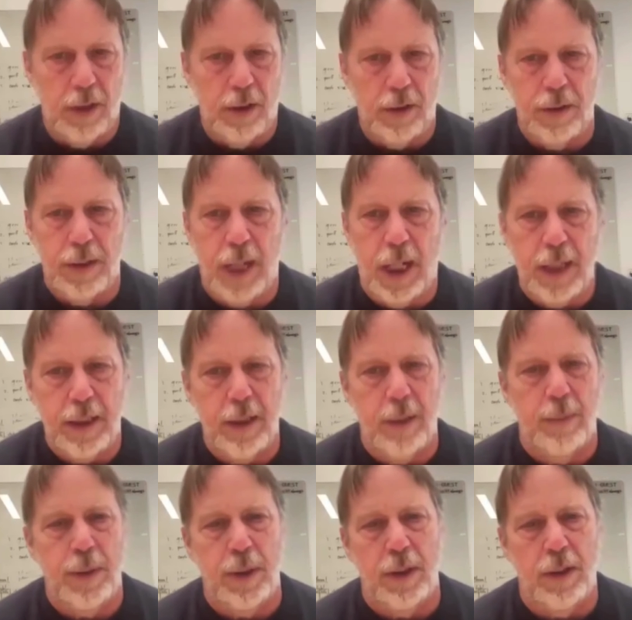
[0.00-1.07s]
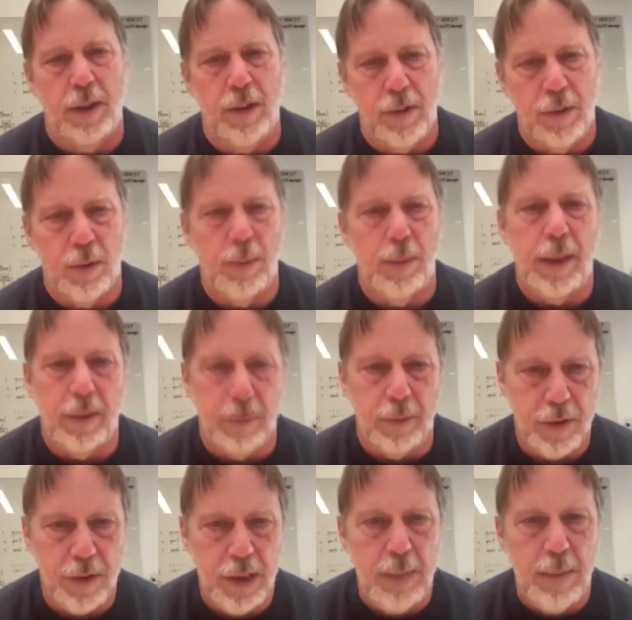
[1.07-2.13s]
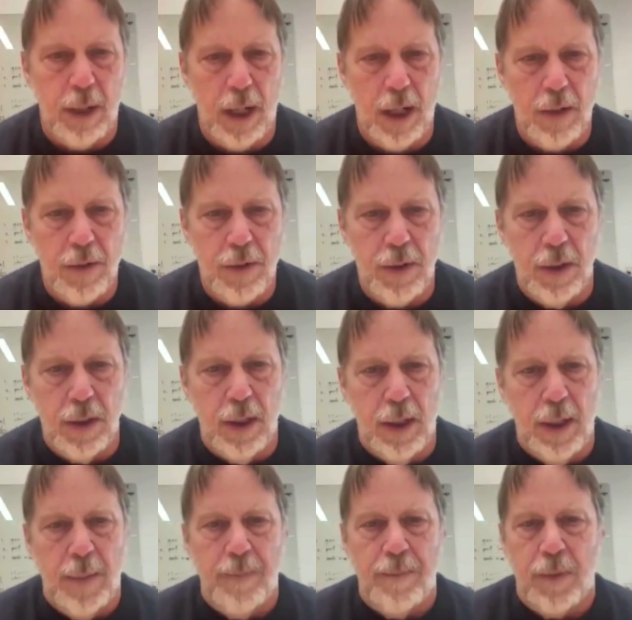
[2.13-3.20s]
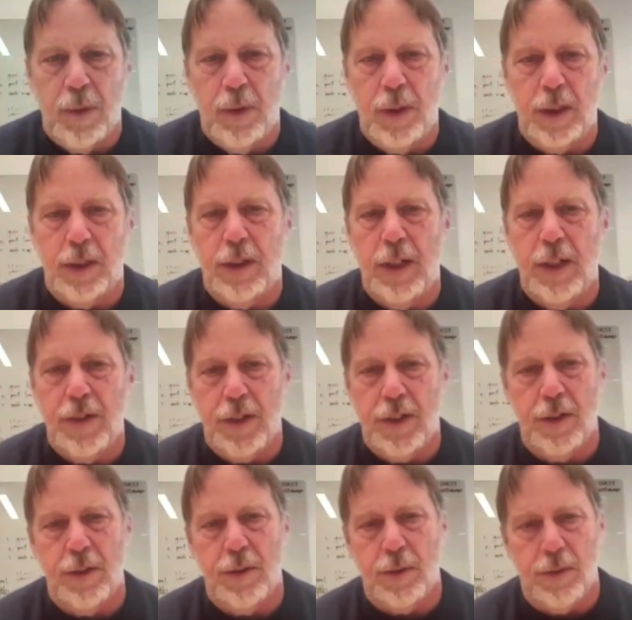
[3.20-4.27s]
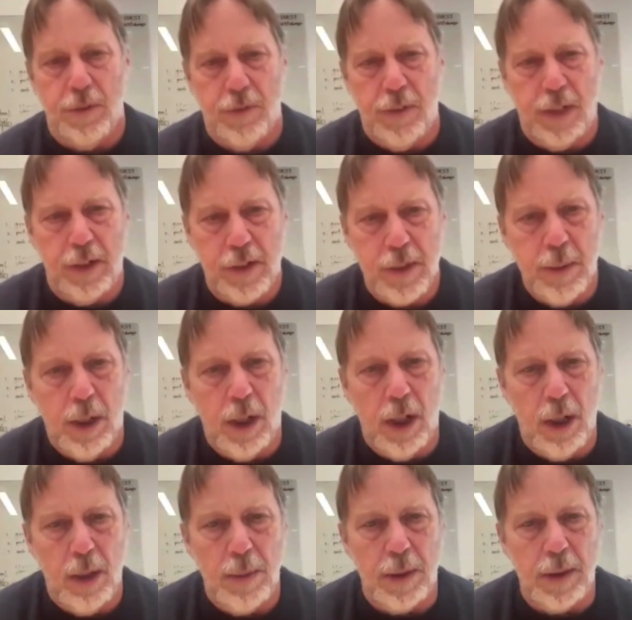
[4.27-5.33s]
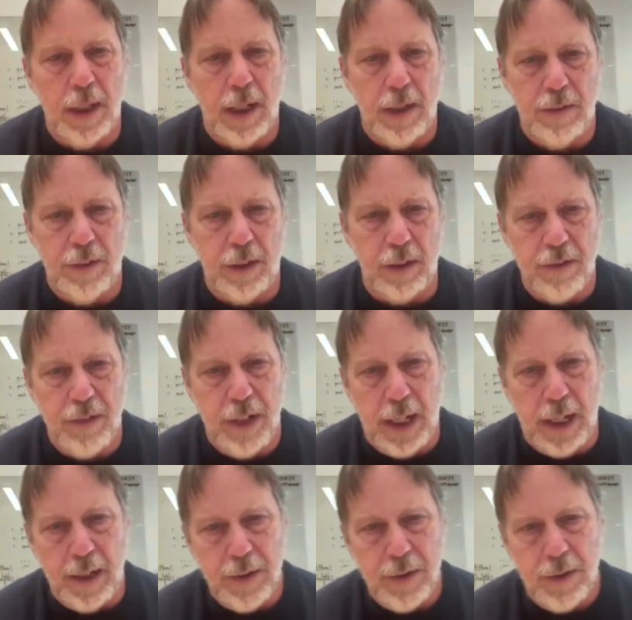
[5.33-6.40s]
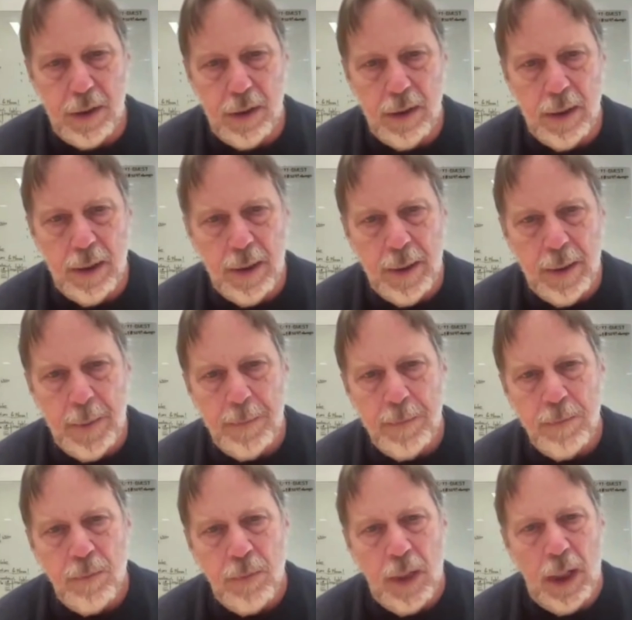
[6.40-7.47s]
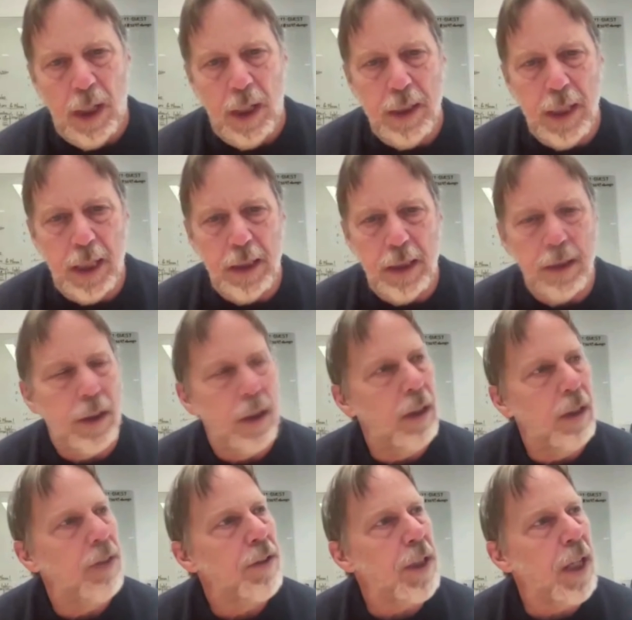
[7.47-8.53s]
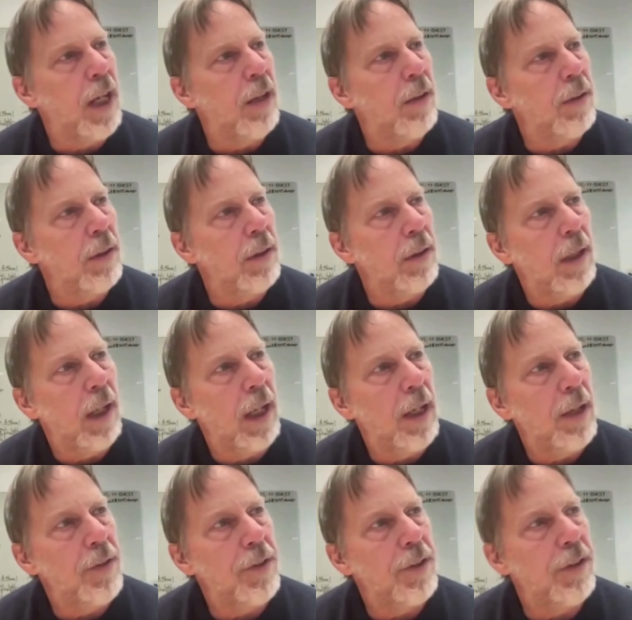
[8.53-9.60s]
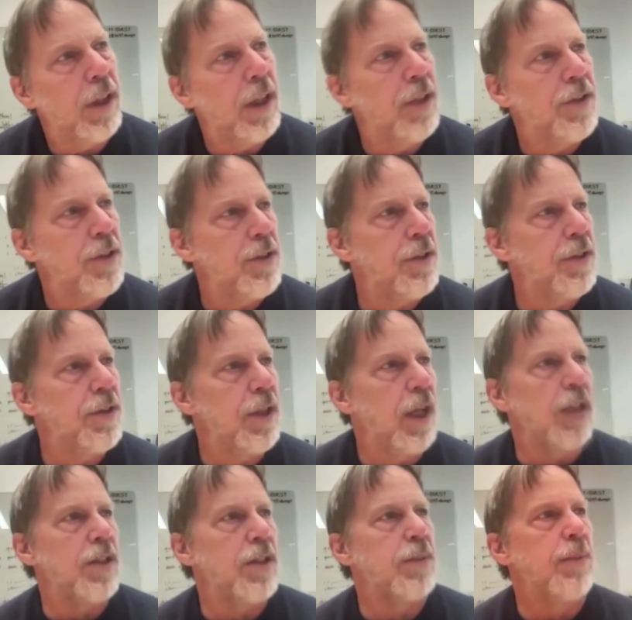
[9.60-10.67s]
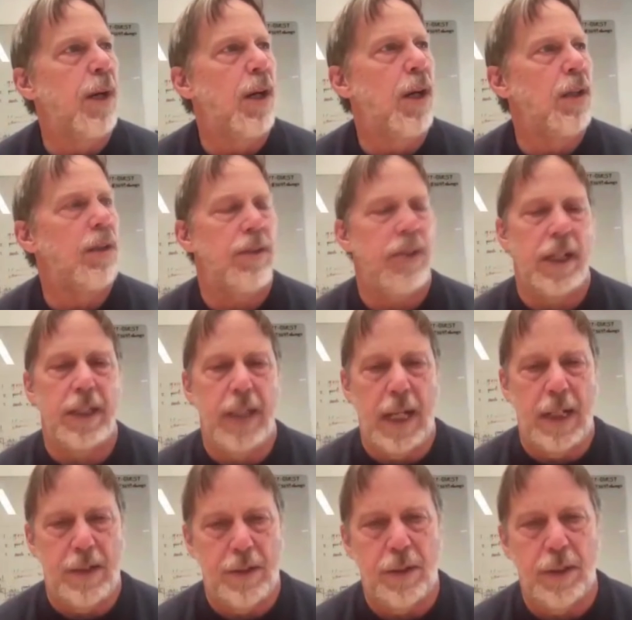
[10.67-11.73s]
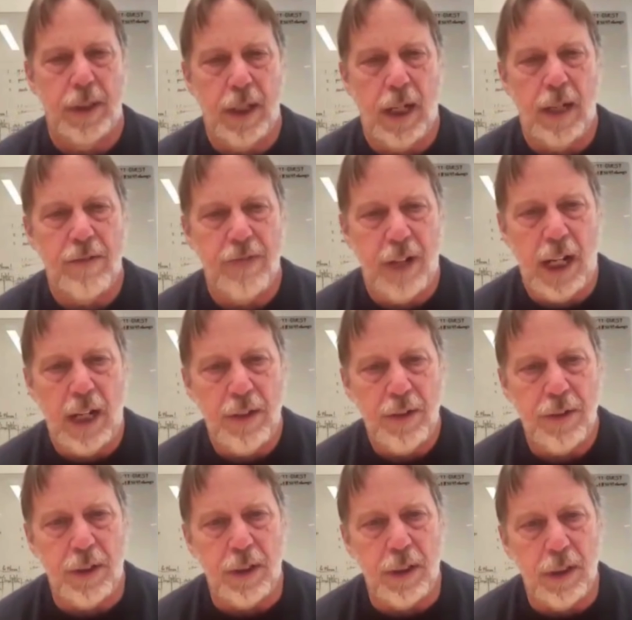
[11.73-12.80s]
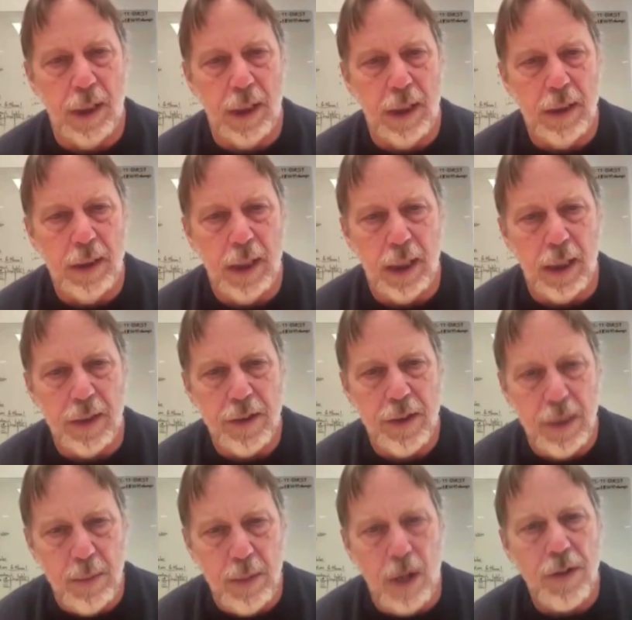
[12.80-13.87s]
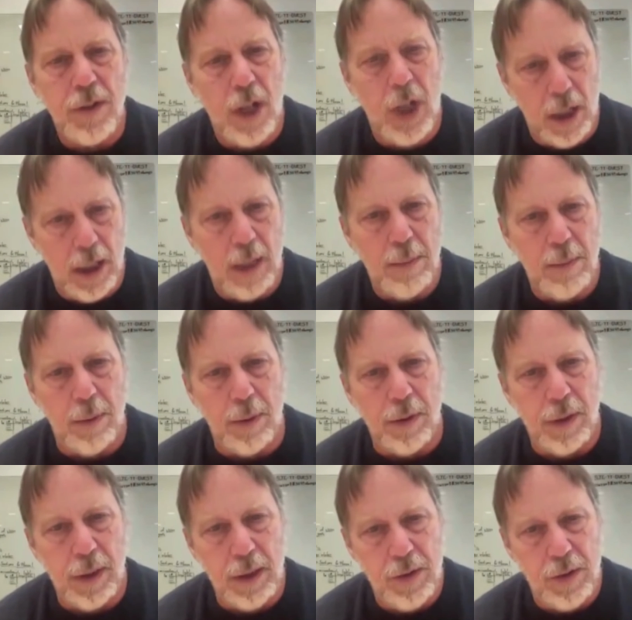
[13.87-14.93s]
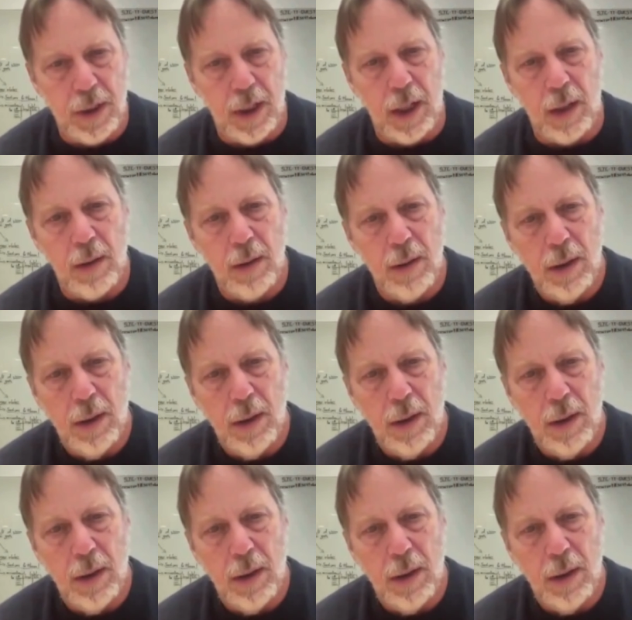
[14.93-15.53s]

little tiny computers were made with CMOS, where the transistors were very small, but not very fast. And then it turns out, as the transistors got smaller, they naturally got faster, and CMOS caught up with ECL.